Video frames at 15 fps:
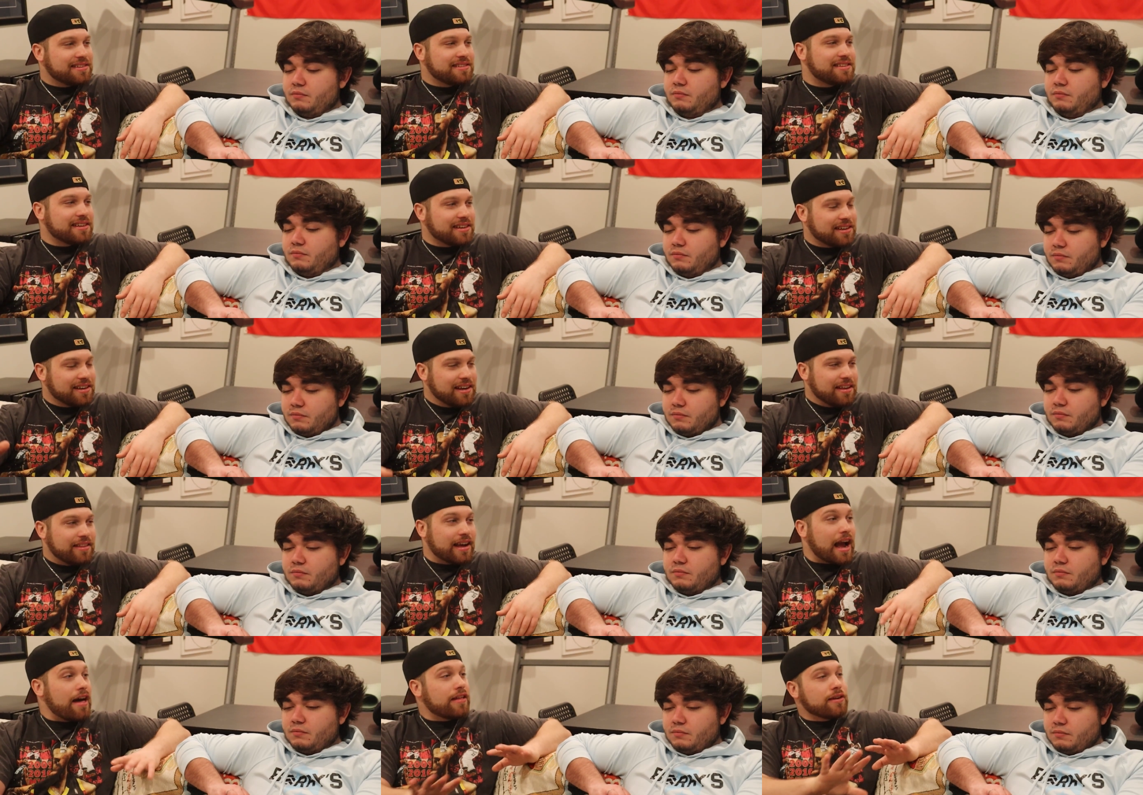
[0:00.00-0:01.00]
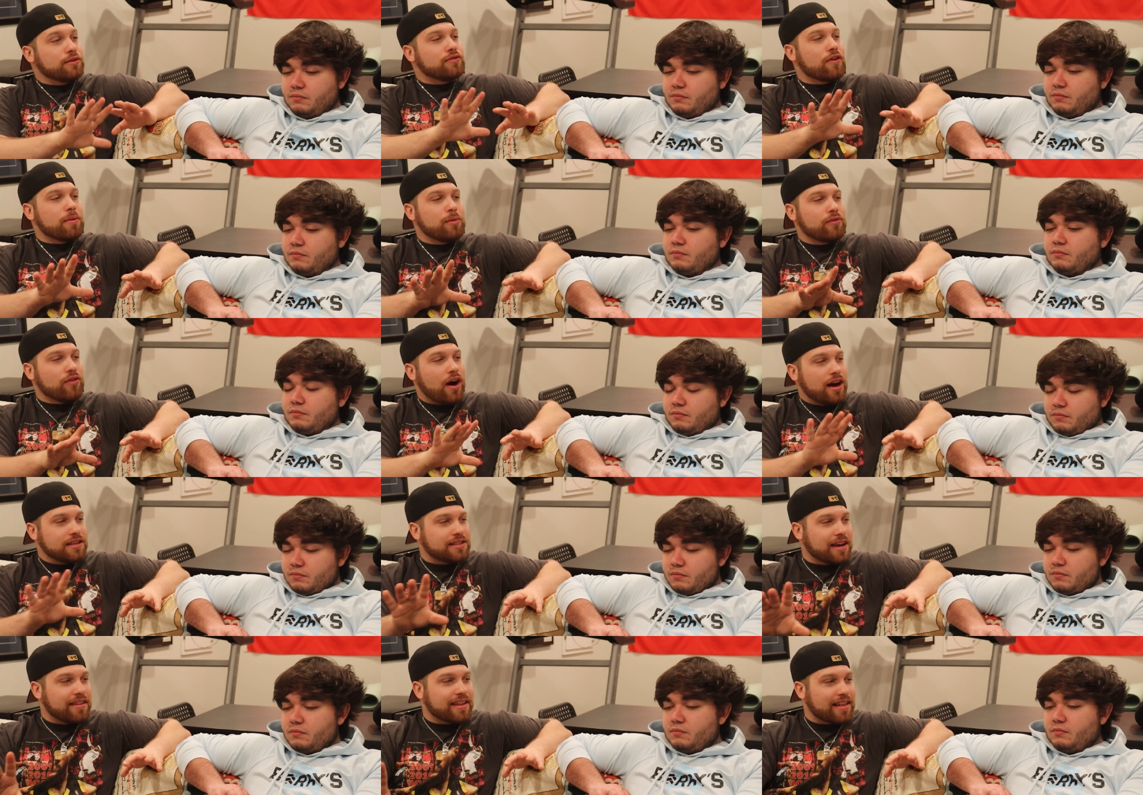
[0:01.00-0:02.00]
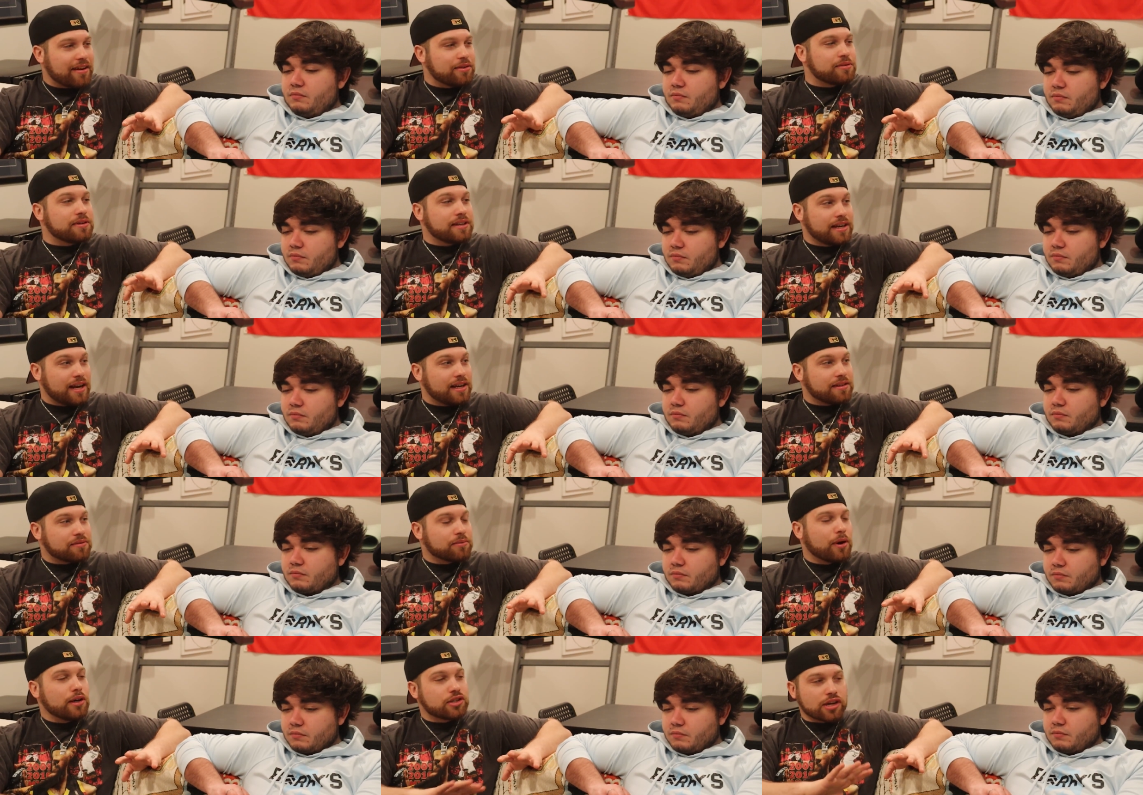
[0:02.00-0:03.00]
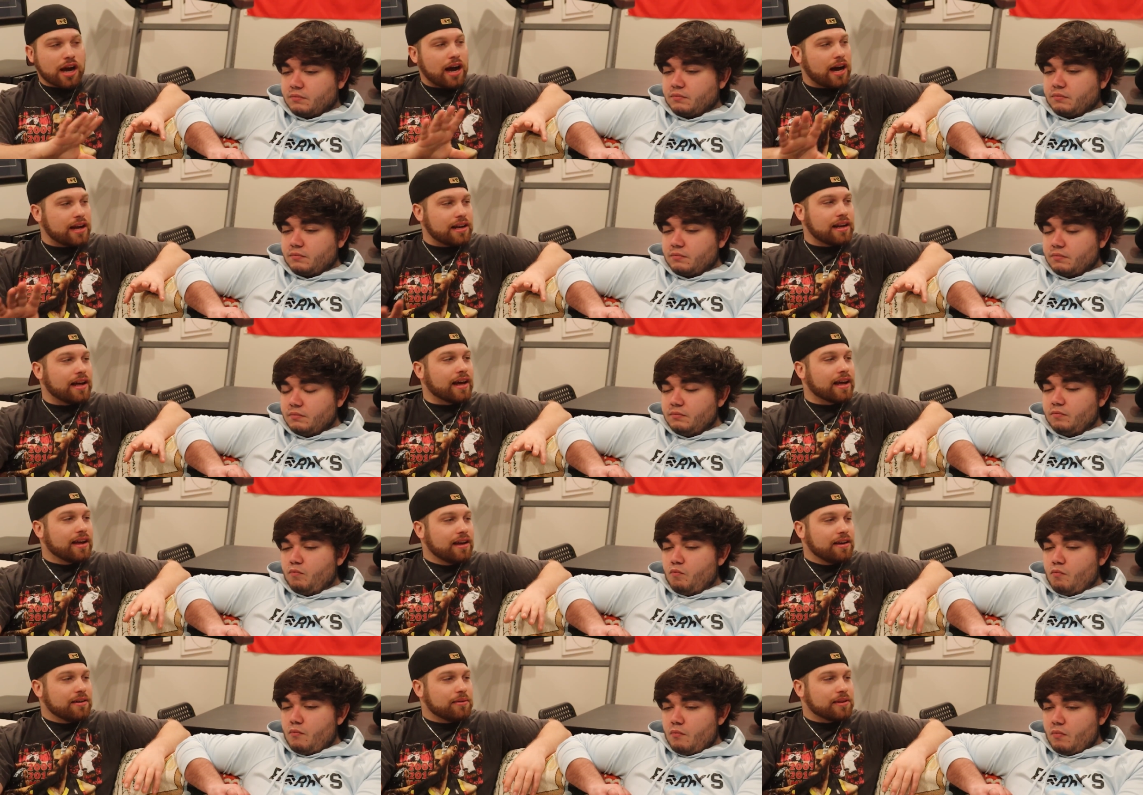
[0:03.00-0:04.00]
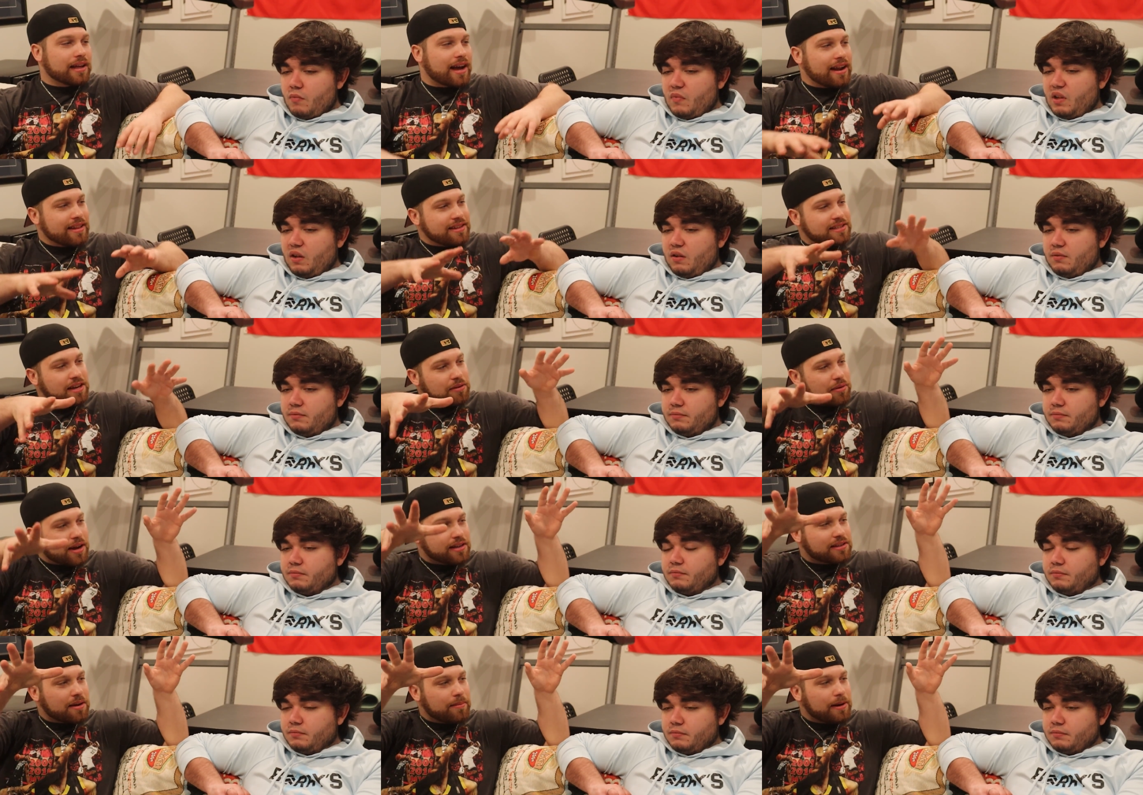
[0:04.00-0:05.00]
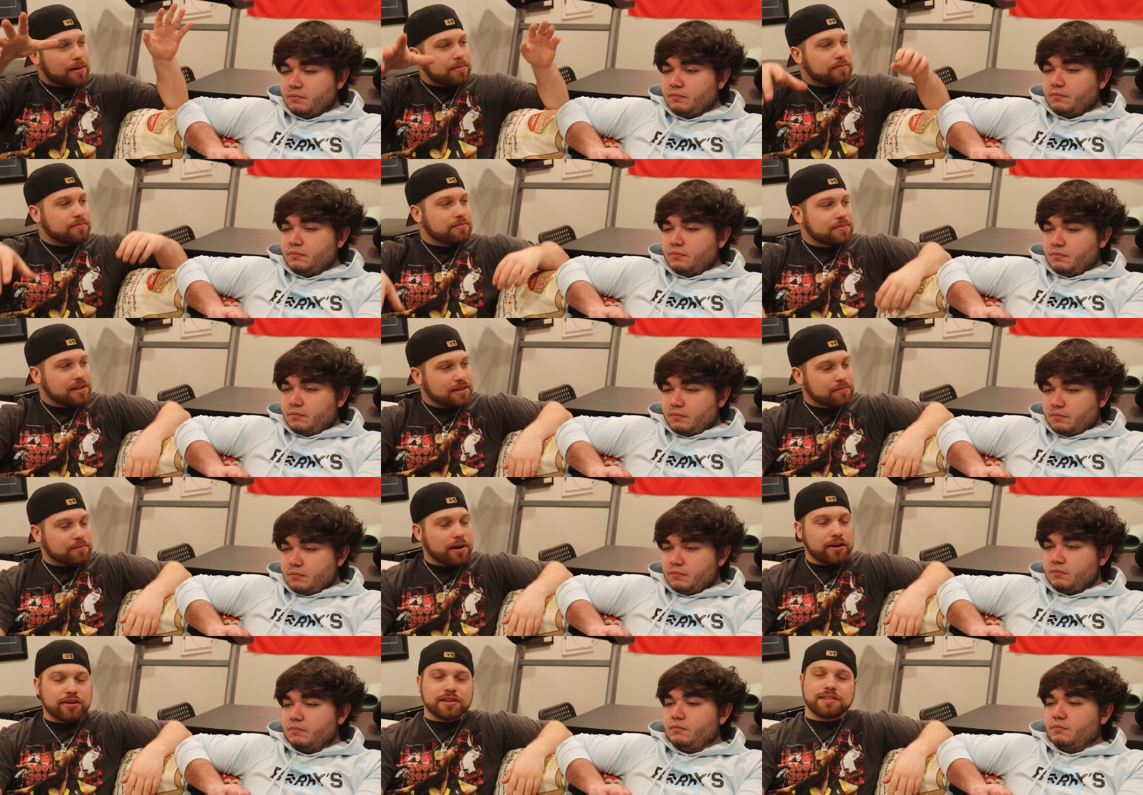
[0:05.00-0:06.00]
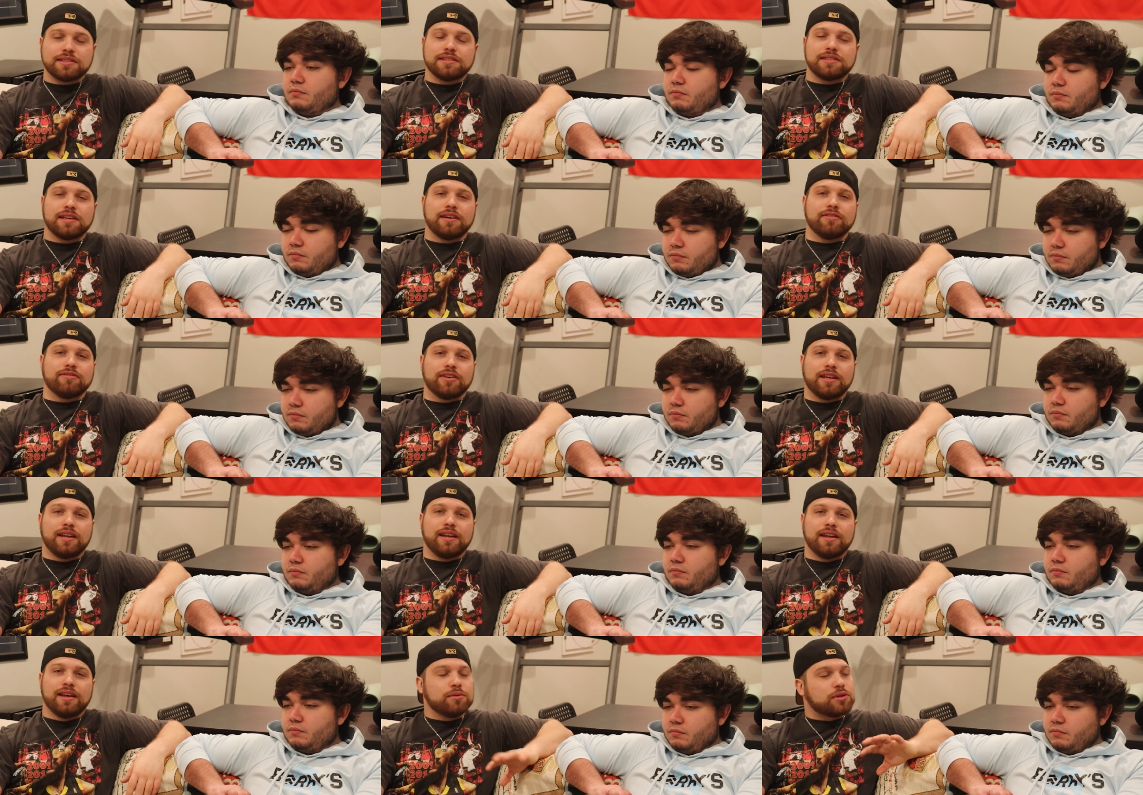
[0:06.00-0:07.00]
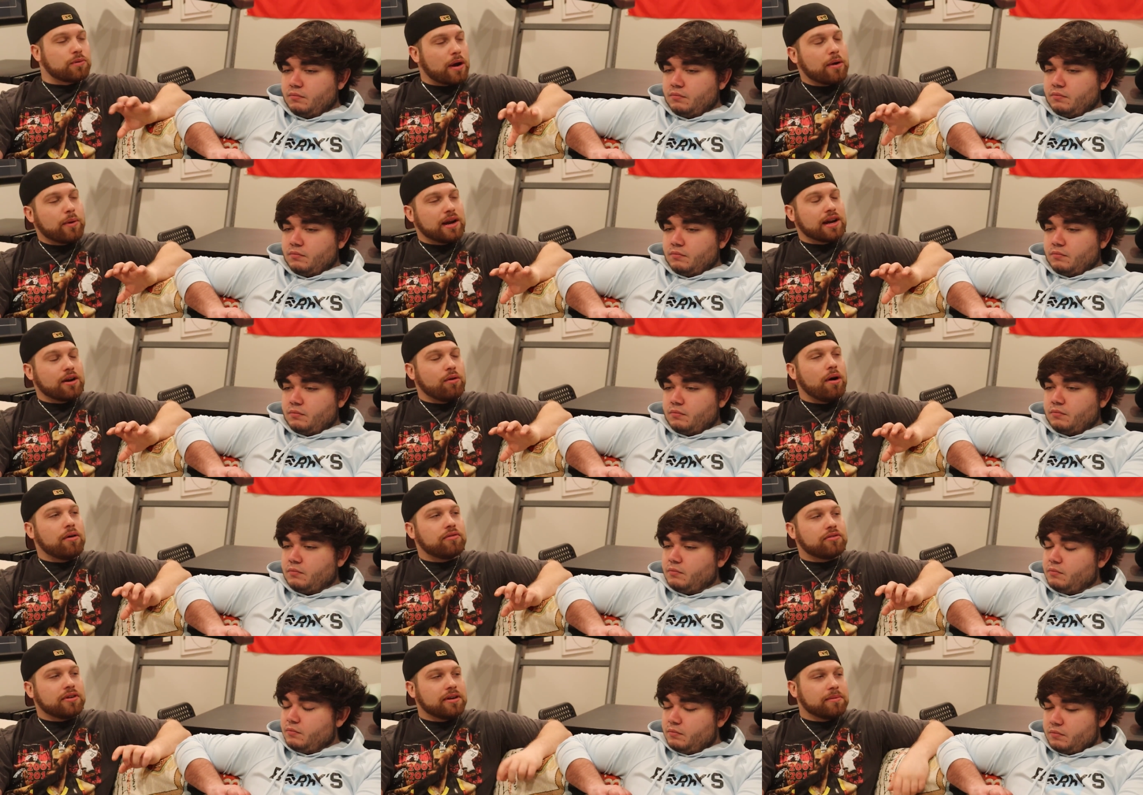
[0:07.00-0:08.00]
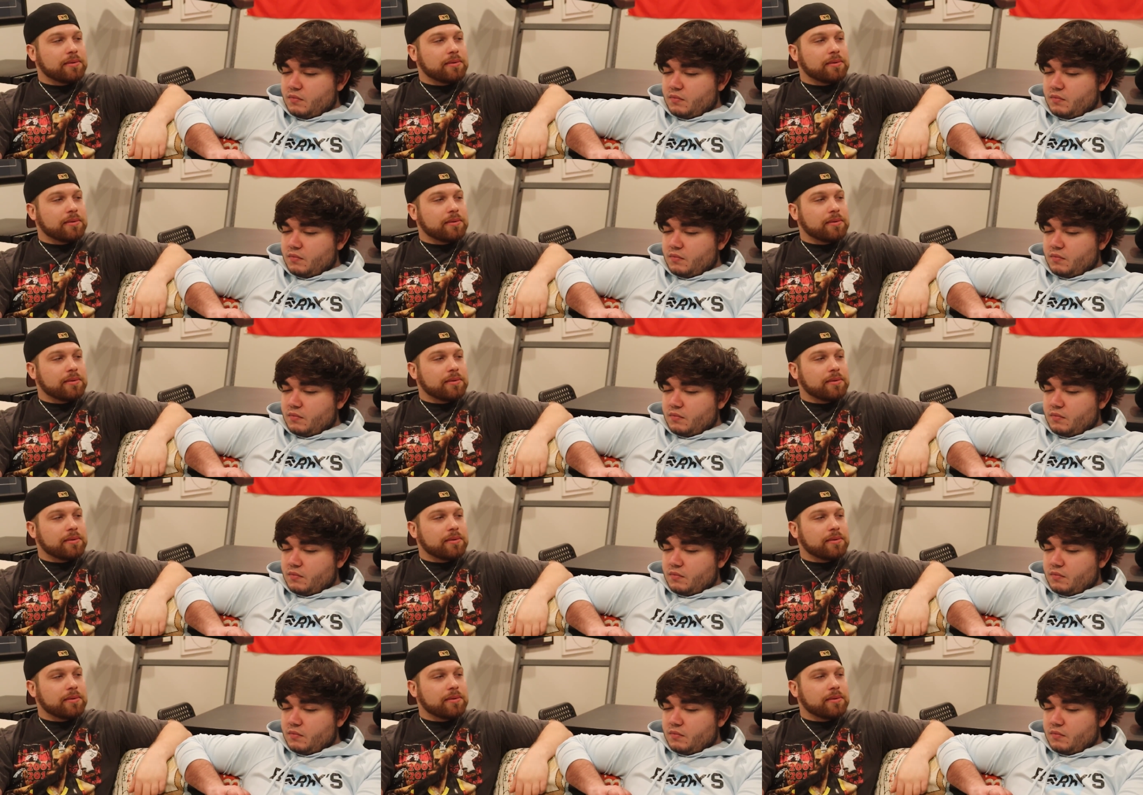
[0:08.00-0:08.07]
Speaker 1: mm-hmm. to thing. I think it was very beautiful. Honestly, I think that was really nice. Well shot, like with the kind of the sunrise coming up in, in Paris and stuff, mm-hmm. and it was the right way to go out for him.